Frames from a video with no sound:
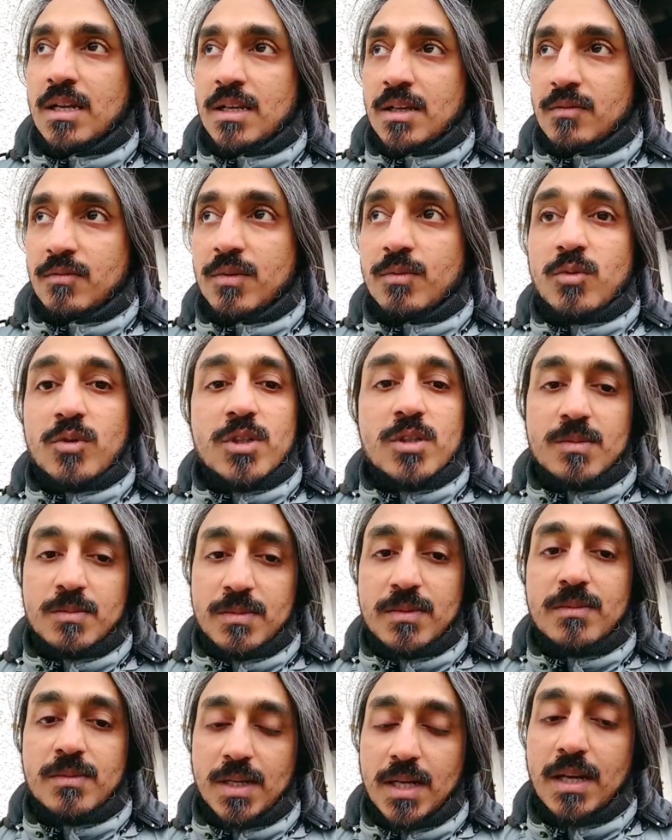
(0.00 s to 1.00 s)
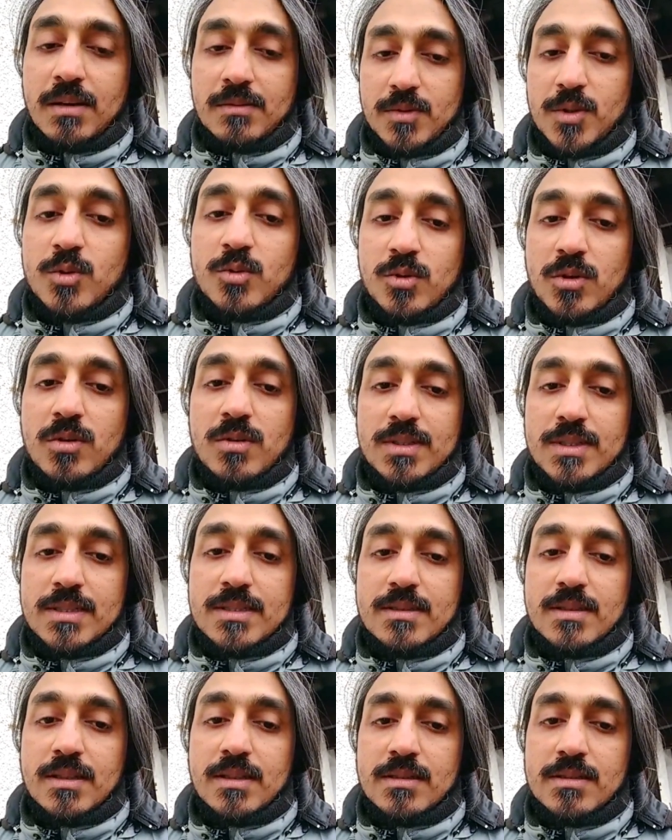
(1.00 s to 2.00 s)
we want to know all these
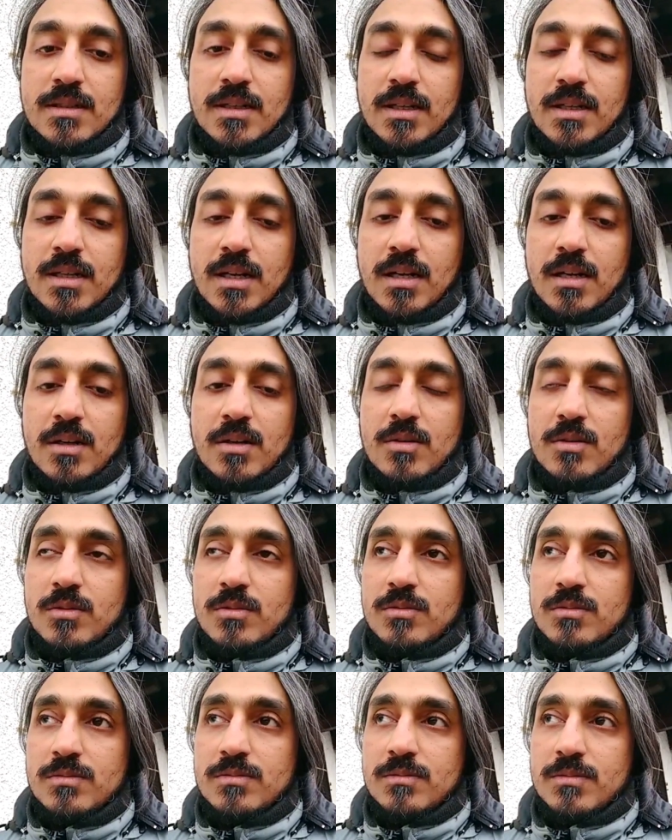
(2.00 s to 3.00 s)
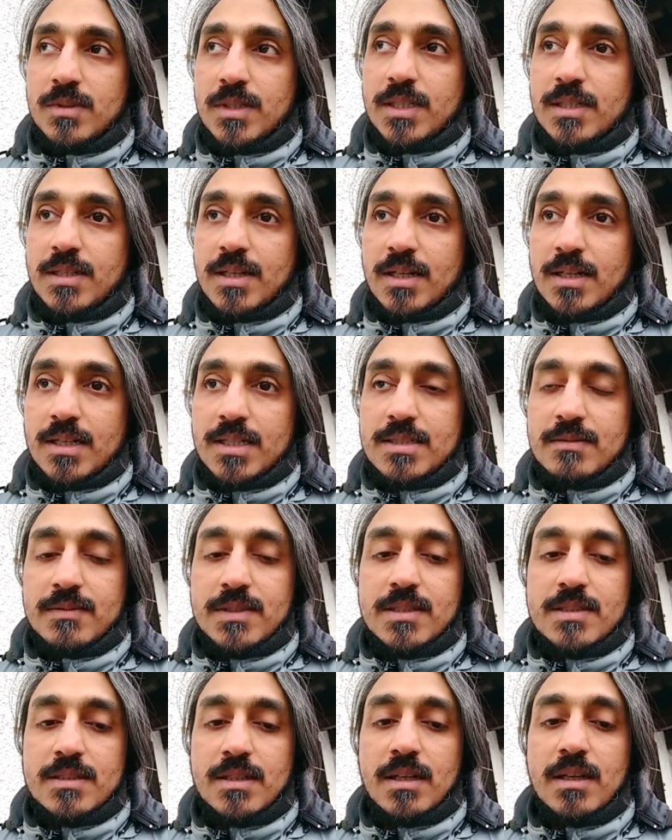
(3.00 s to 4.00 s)
things, like how it connects with the
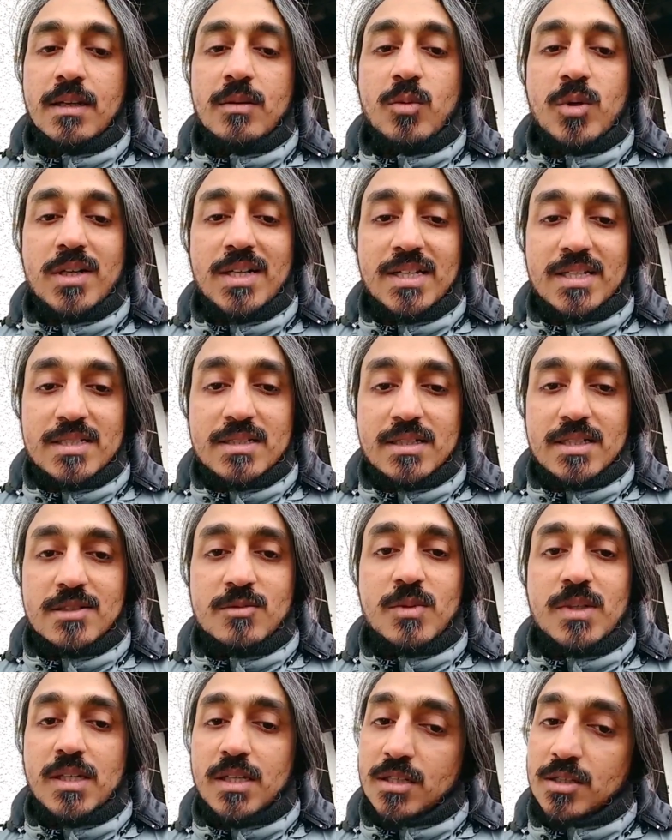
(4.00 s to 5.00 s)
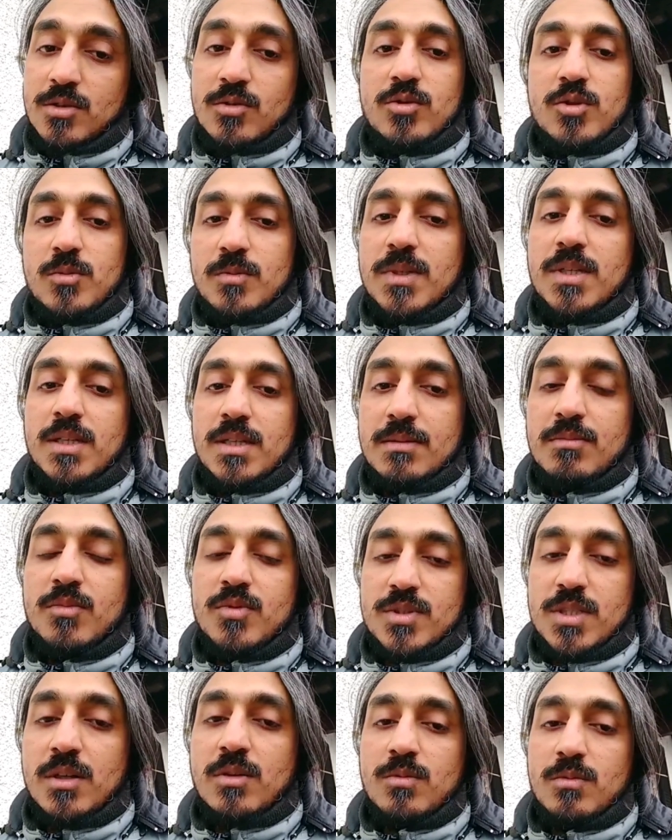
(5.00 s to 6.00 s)
scale, what extras we can do to make it
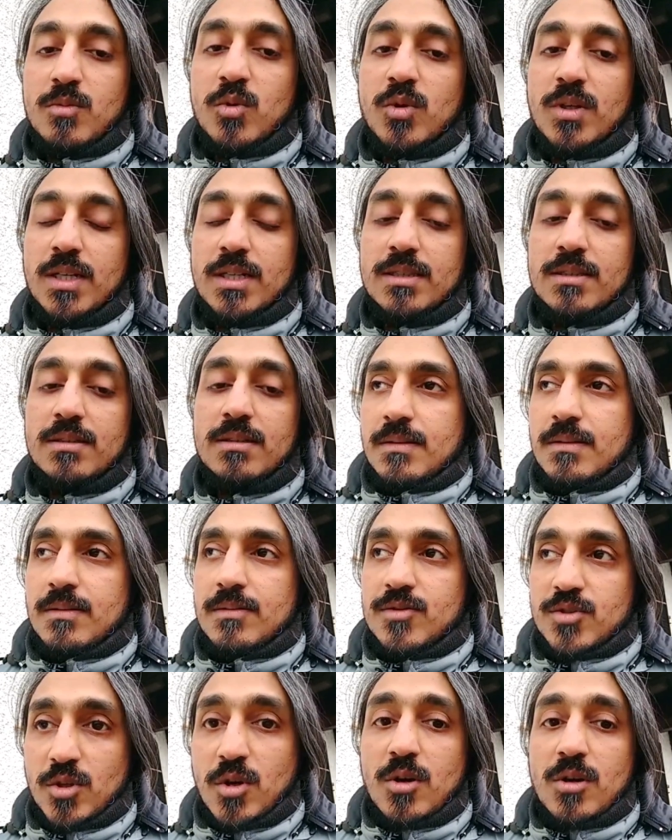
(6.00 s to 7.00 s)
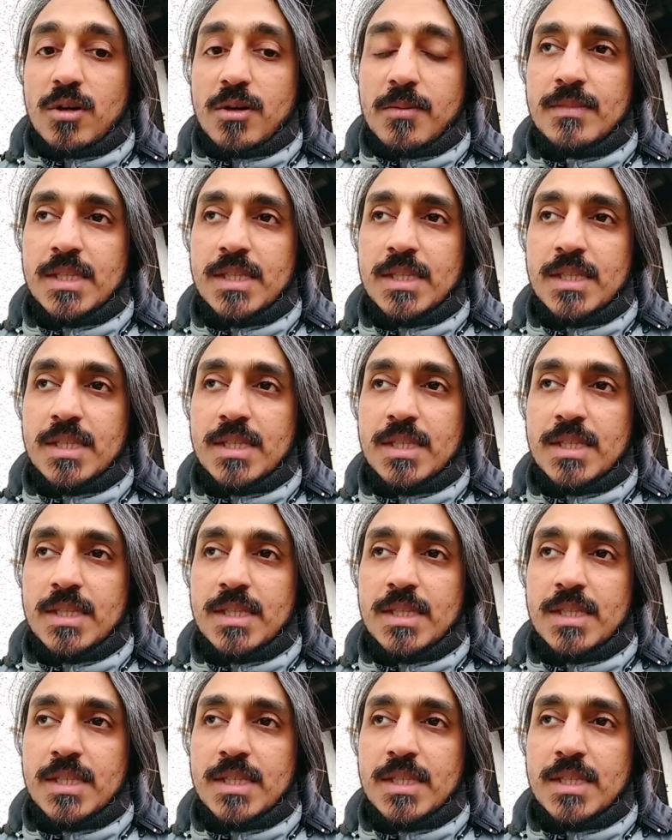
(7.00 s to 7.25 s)
sound more like the song.